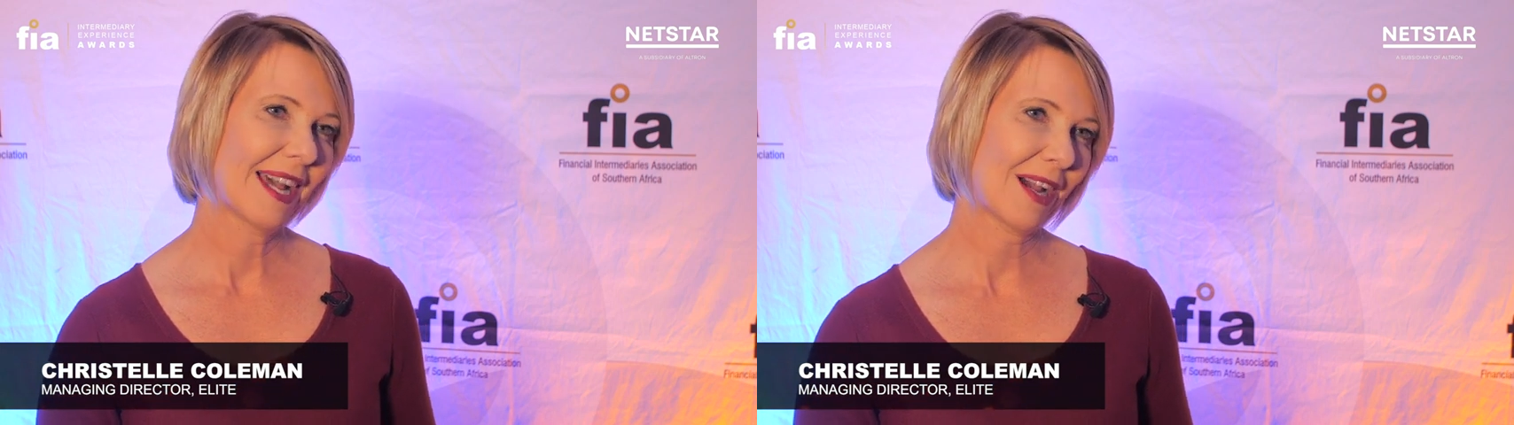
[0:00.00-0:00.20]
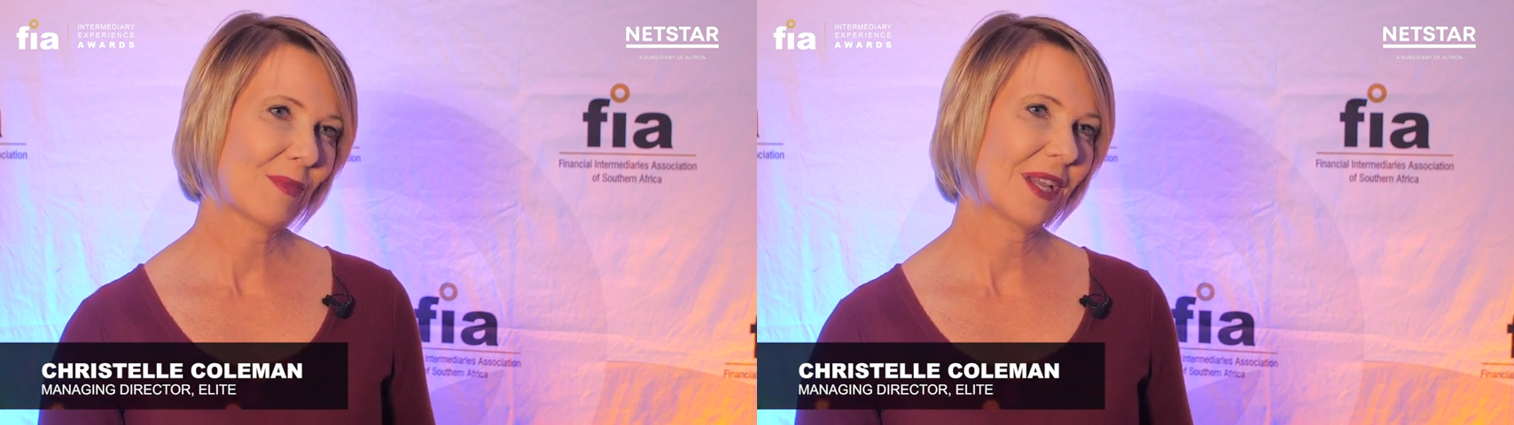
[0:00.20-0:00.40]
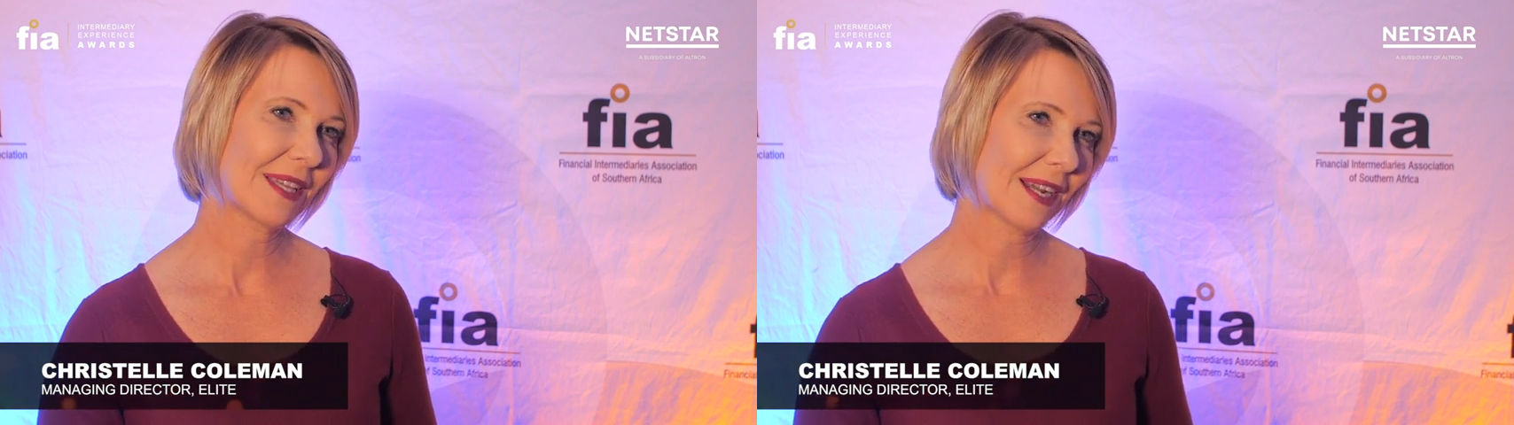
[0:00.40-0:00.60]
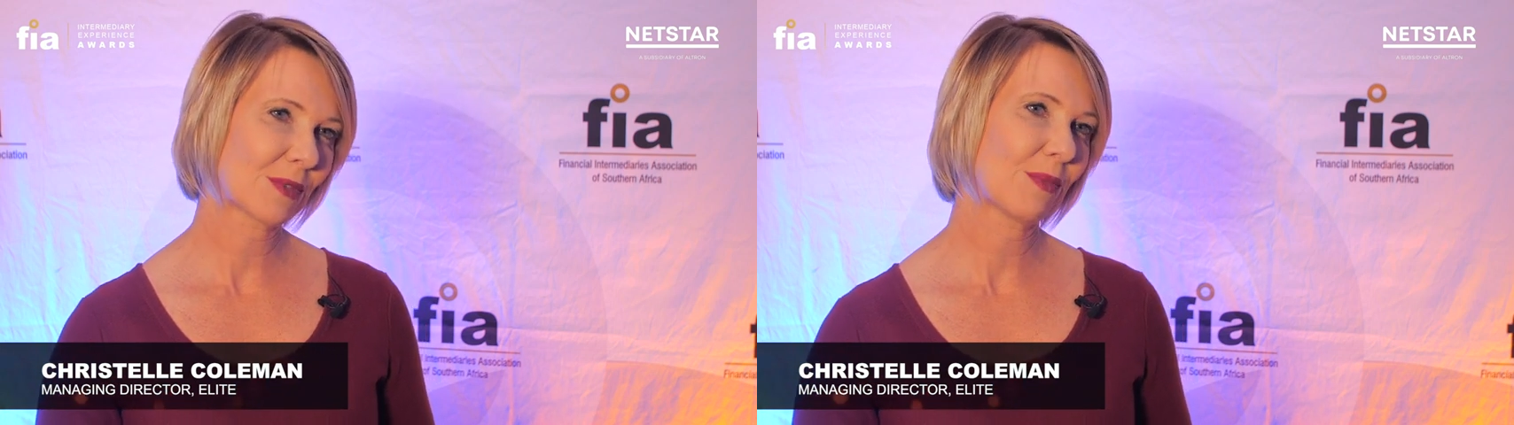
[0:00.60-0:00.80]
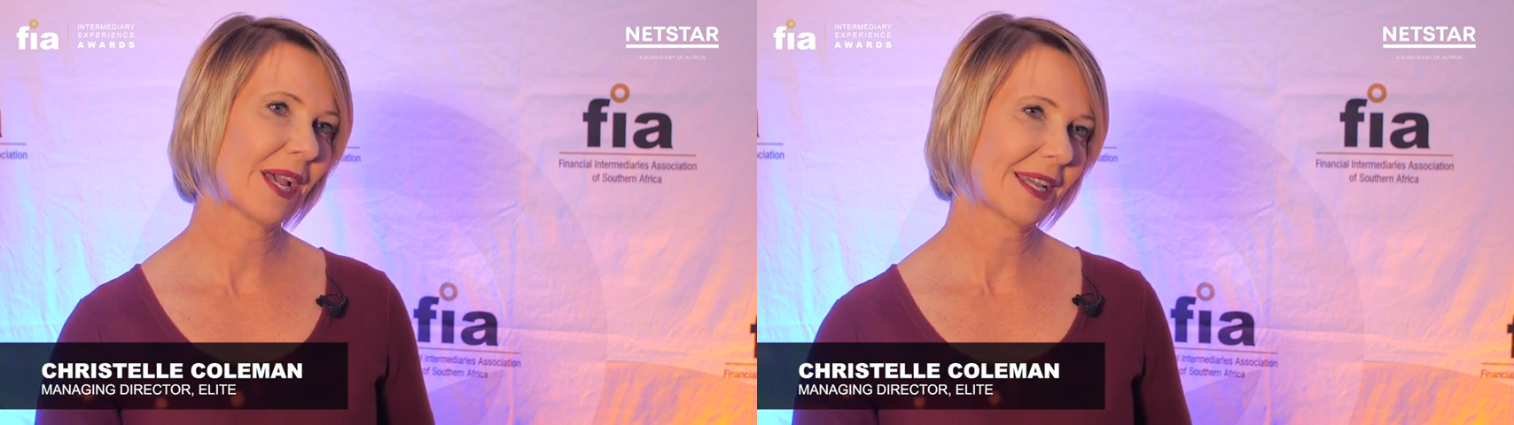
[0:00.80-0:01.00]
um, it
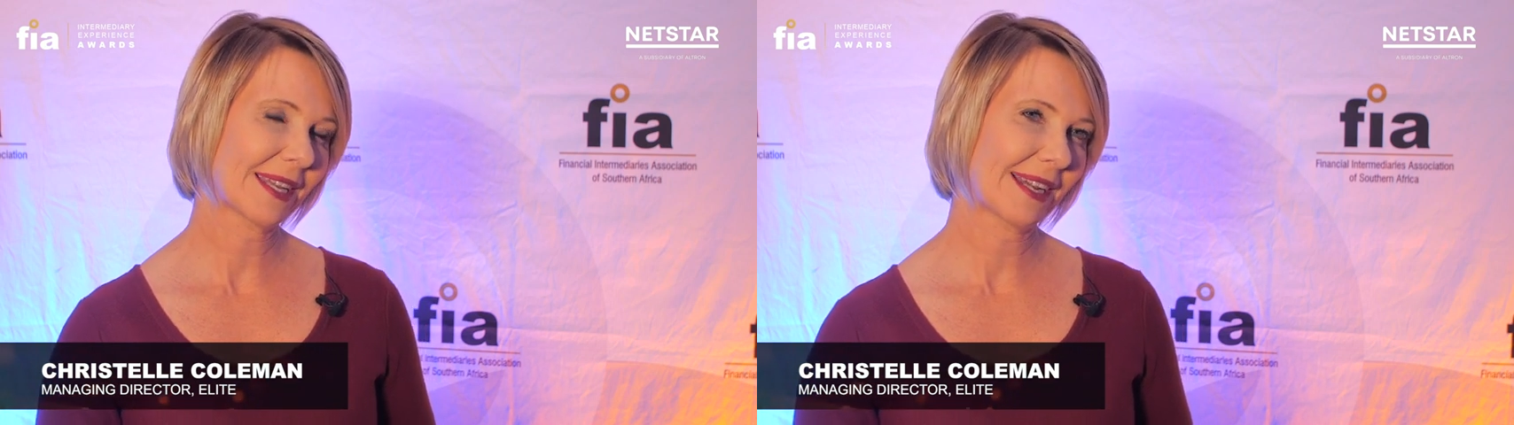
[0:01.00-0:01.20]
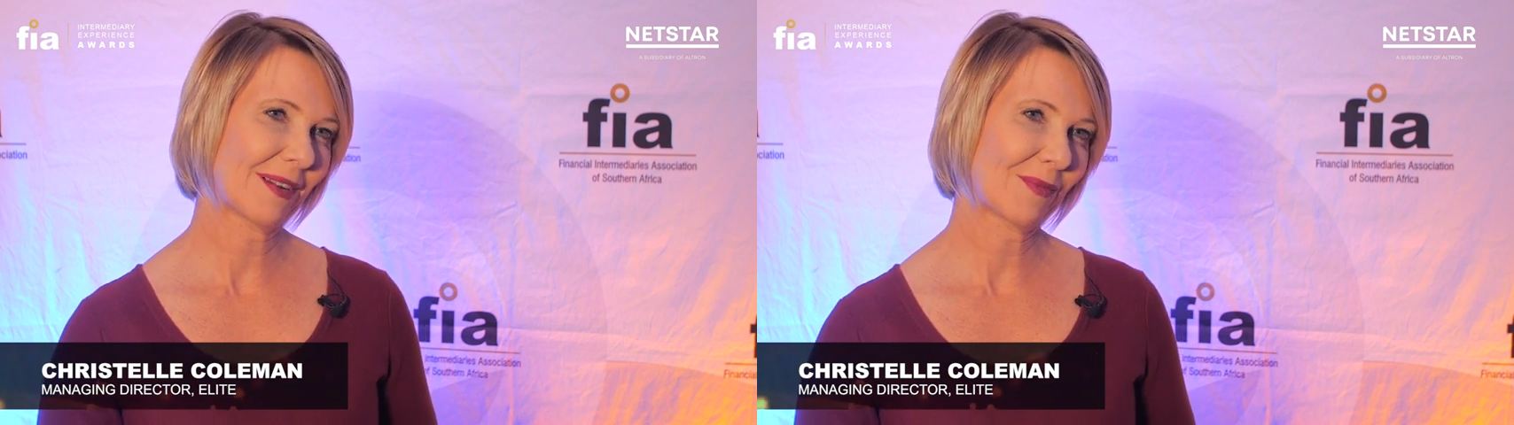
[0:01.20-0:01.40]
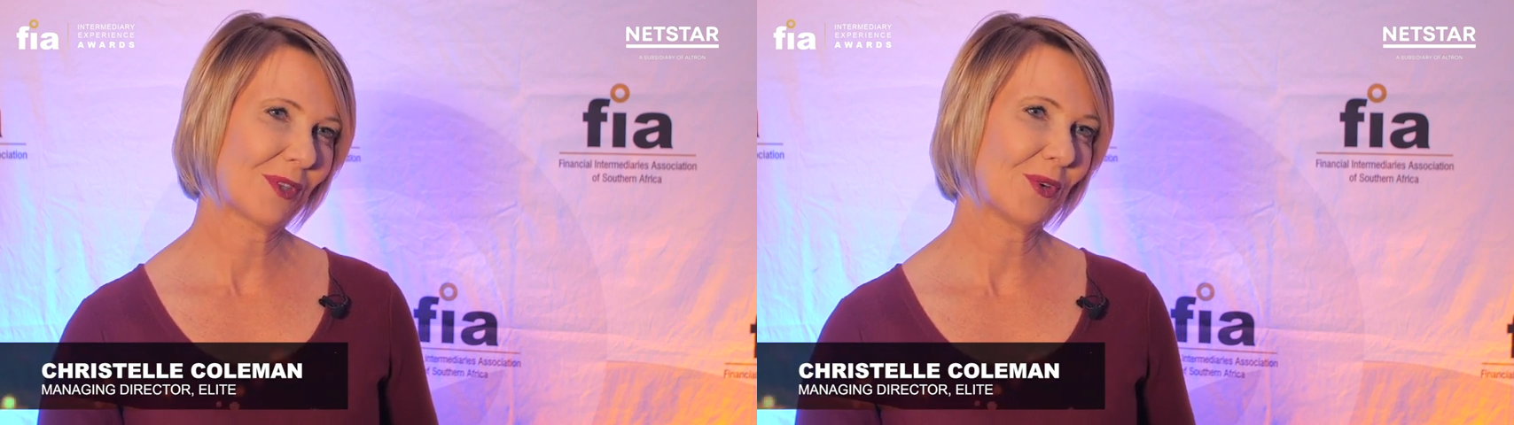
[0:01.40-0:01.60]
does make um,